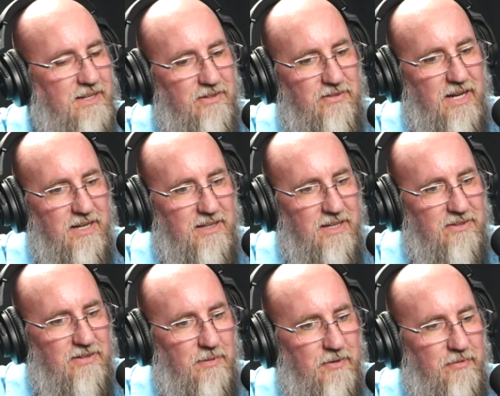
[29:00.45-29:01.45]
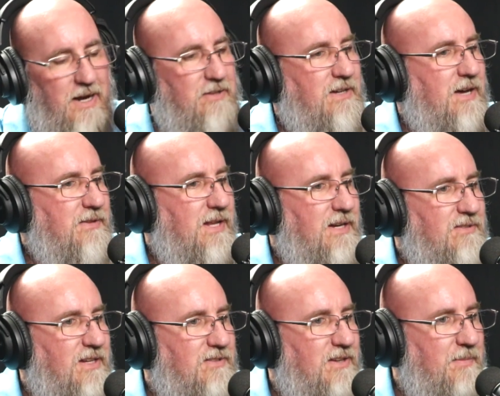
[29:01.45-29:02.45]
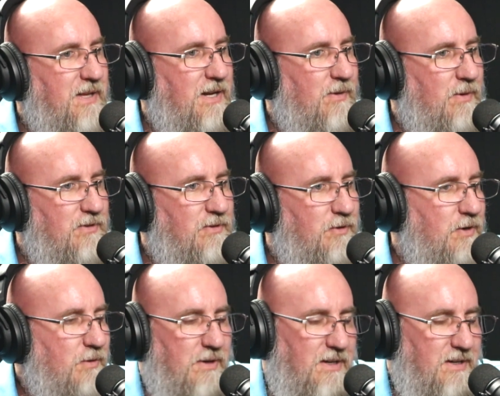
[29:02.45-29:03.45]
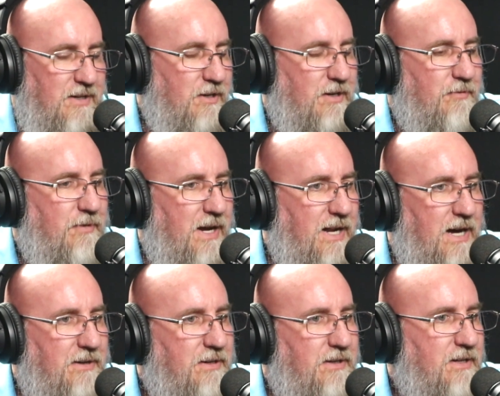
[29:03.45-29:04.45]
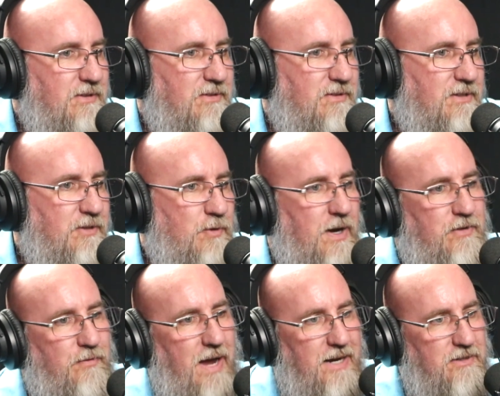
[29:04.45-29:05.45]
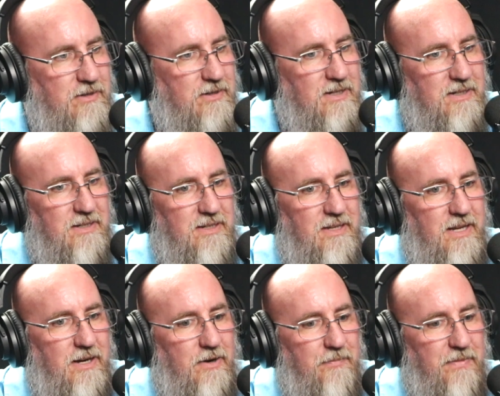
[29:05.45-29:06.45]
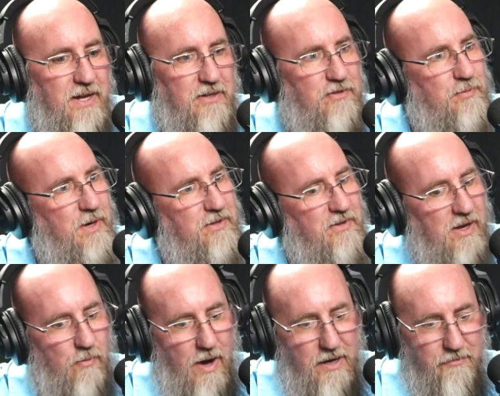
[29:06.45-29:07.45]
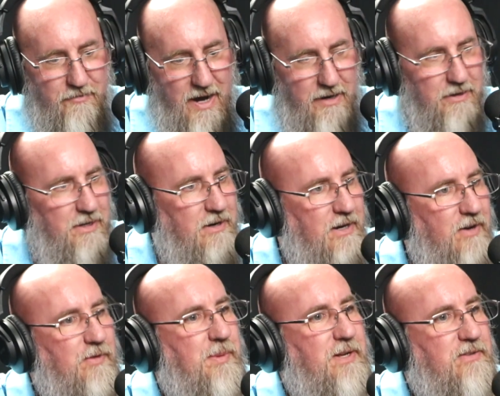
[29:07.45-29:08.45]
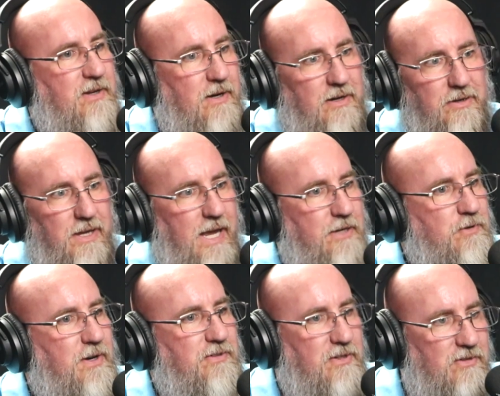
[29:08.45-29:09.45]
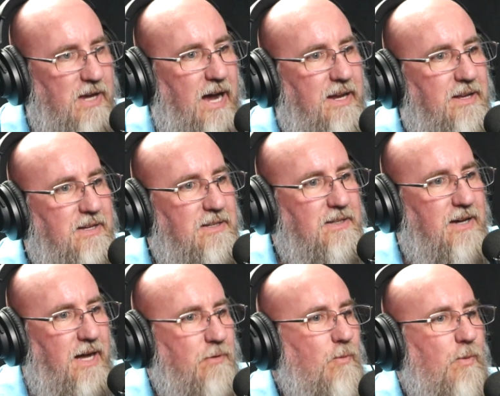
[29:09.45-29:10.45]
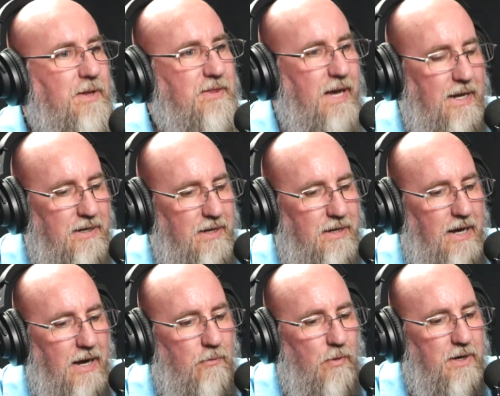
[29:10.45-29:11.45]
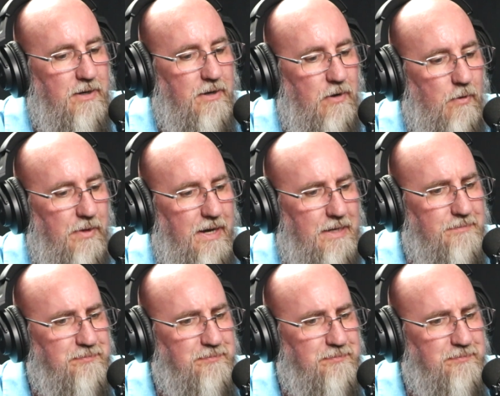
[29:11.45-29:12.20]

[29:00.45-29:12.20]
the second that someone finds out that I said something that wasn't true, you're going to find out, and it's the trust factor. You know, then it spreads like wildfire in there, and everybody's going, oh, you can't trust this guy. I don't want that. I want to know that